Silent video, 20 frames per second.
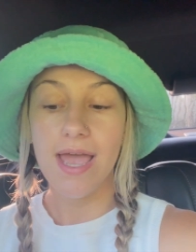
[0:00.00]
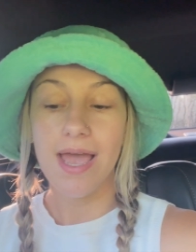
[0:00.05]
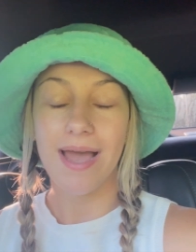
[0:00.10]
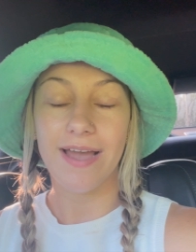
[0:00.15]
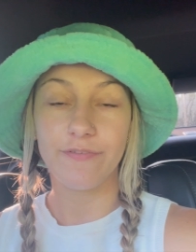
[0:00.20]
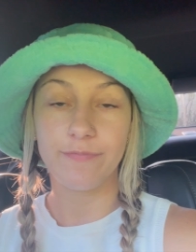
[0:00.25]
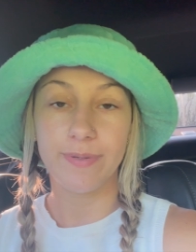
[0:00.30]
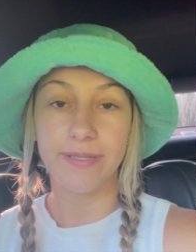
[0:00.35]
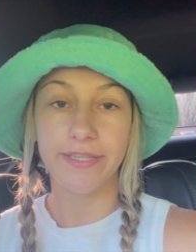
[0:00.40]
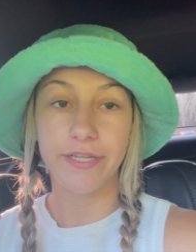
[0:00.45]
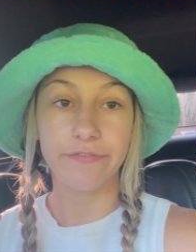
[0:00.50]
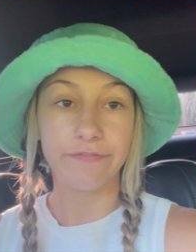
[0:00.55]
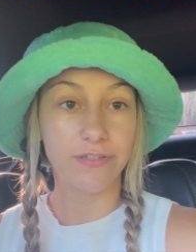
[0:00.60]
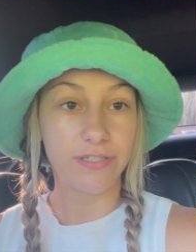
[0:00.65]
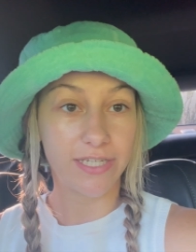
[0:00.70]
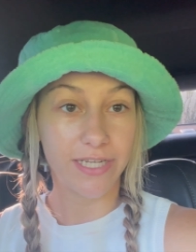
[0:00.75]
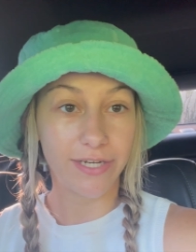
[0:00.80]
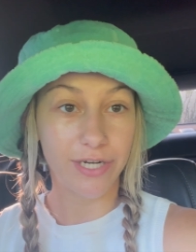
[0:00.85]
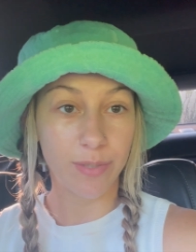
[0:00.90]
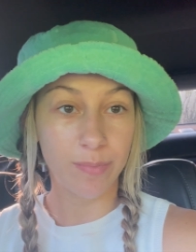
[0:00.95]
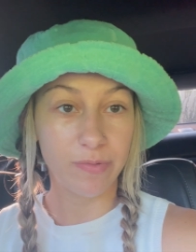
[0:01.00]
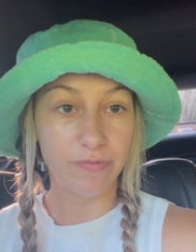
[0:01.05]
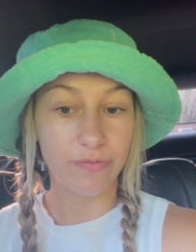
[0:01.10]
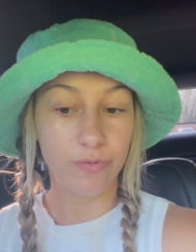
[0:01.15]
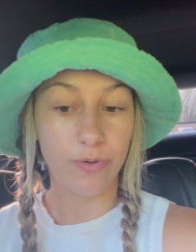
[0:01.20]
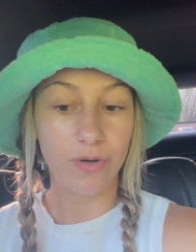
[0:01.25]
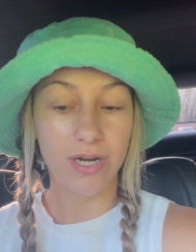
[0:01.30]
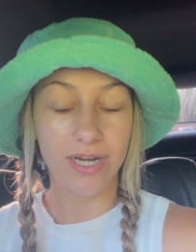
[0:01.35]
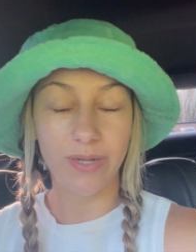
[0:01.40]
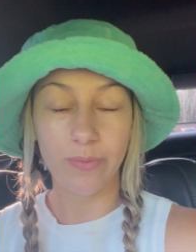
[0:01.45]
I've been there for dinner
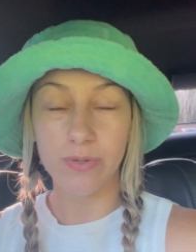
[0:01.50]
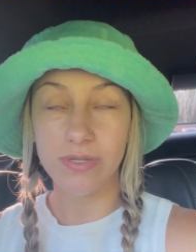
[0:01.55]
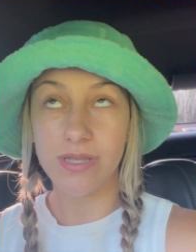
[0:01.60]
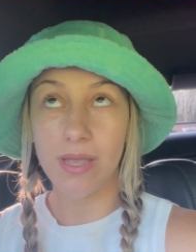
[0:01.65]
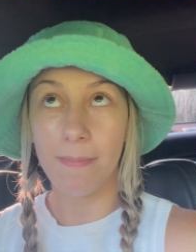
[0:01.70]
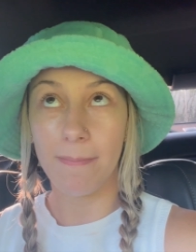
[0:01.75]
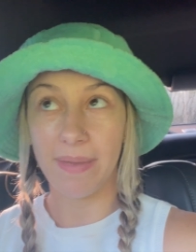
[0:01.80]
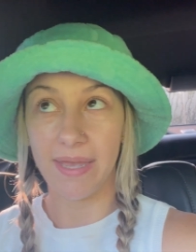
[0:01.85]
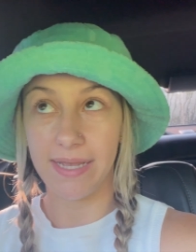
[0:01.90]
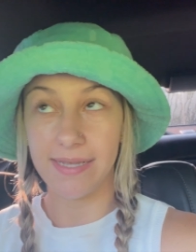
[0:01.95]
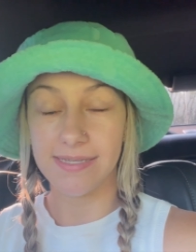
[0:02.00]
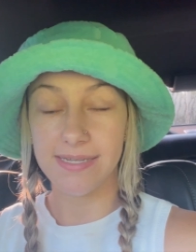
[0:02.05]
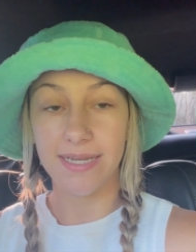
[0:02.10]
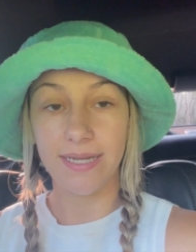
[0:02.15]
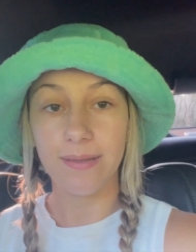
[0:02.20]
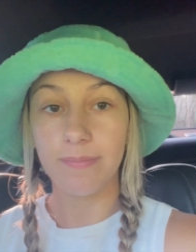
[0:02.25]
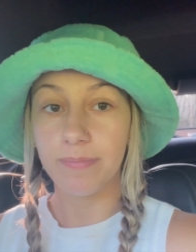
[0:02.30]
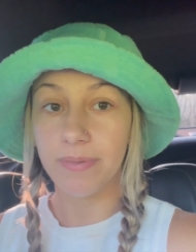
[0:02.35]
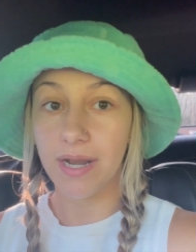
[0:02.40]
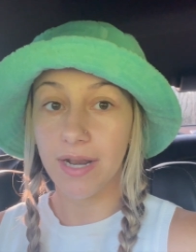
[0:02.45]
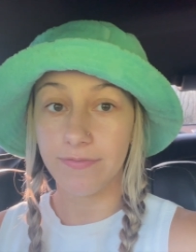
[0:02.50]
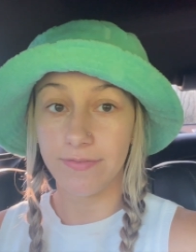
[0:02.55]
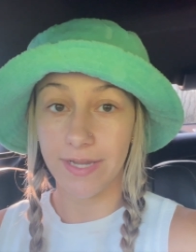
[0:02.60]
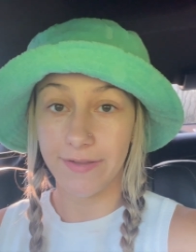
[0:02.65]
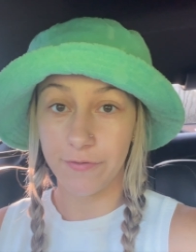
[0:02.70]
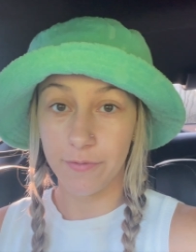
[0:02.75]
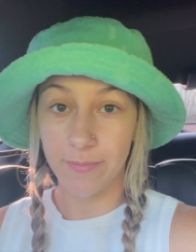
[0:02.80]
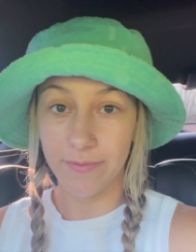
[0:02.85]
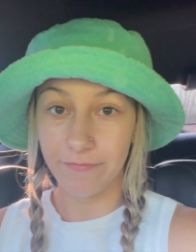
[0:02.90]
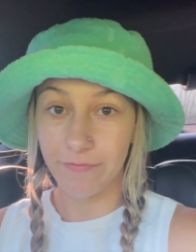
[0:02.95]
before and it was amazing, but I've
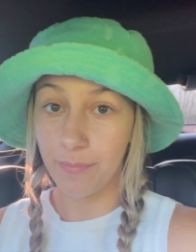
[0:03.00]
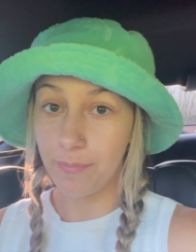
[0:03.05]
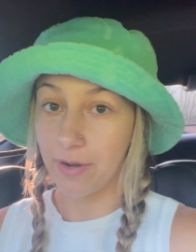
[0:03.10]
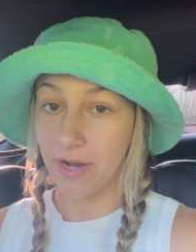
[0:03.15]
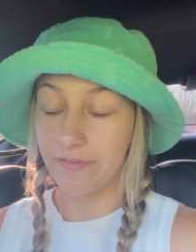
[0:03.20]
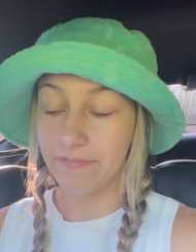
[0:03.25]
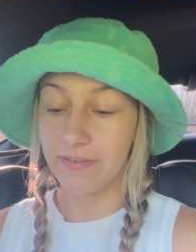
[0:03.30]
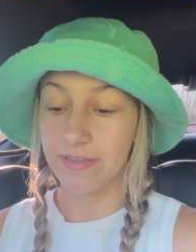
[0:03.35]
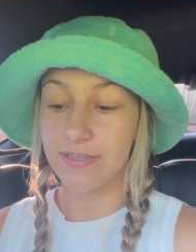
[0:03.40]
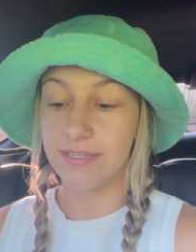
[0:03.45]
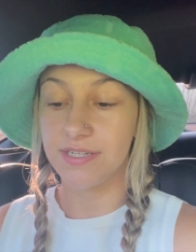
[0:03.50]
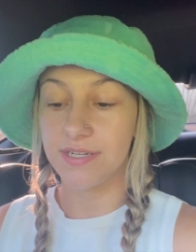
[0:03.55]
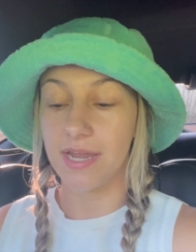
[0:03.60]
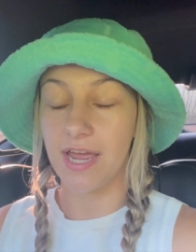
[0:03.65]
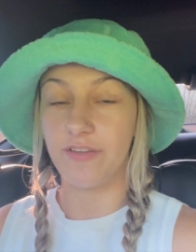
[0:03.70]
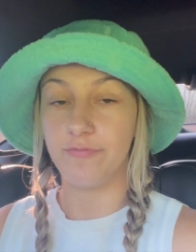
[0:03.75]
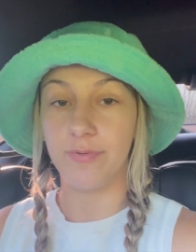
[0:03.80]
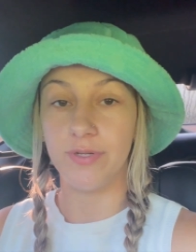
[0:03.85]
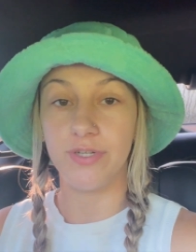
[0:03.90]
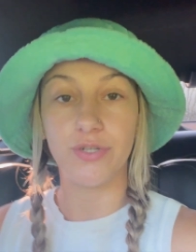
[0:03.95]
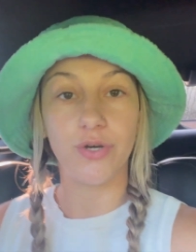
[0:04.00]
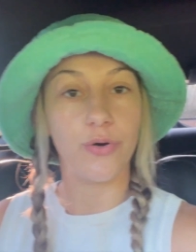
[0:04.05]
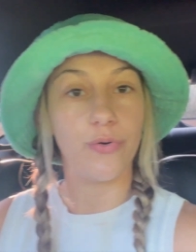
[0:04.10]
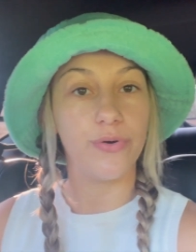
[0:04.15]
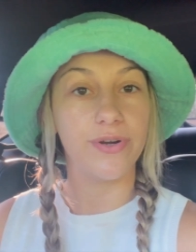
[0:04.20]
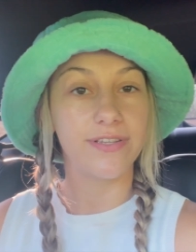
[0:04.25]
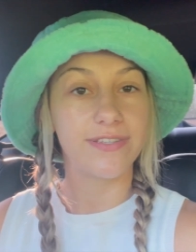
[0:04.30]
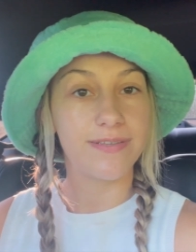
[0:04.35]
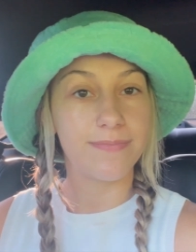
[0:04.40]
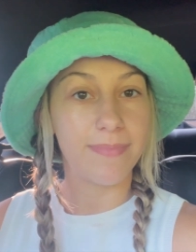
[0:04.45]
never been for breakfast. I've been
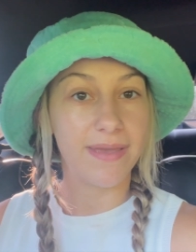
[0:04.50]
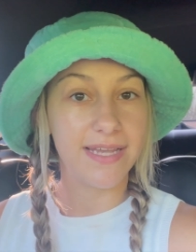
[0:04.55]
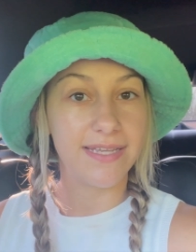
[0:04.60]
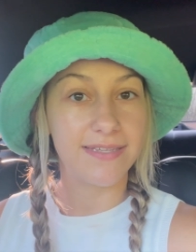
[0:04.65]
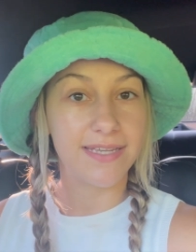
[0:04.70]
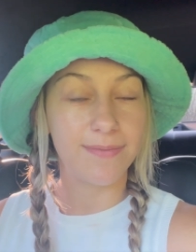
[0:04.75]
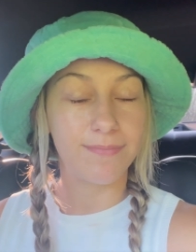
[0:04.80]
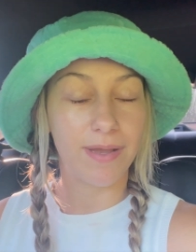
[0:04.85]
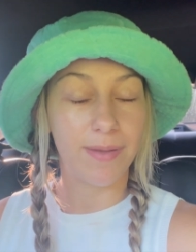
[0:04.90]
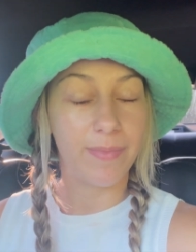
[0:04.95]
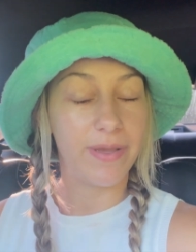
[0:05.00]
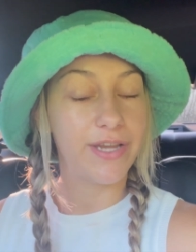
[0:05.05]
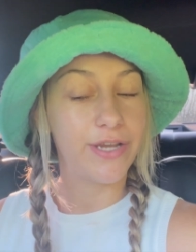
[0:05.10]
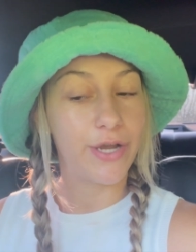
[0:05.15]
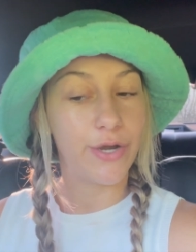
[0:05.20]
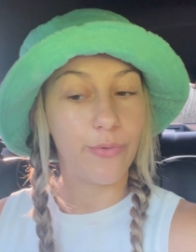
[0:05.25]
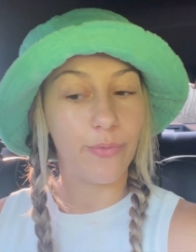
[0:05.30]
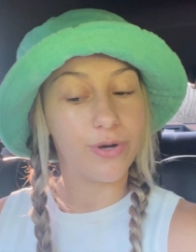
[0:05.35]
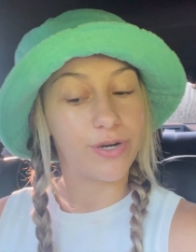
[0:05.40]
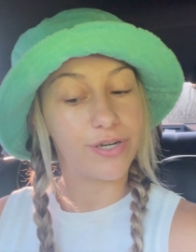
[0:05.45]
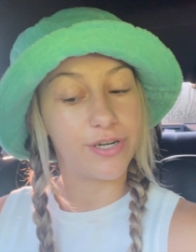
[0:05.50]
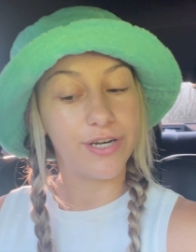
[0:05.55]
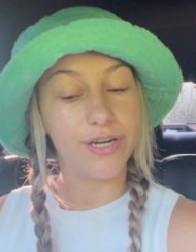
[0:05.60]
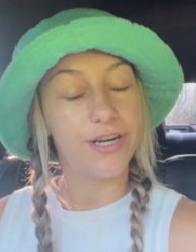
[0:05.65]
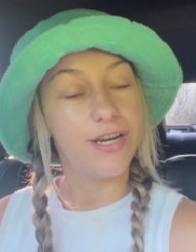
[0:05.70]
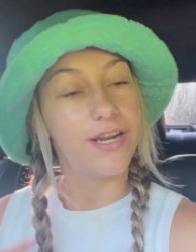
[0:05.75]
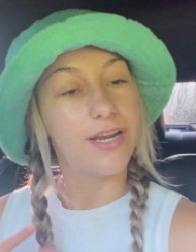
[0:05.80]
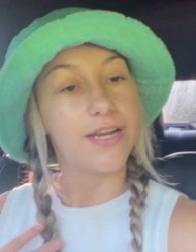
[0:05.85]
told it's amazing by my coworker.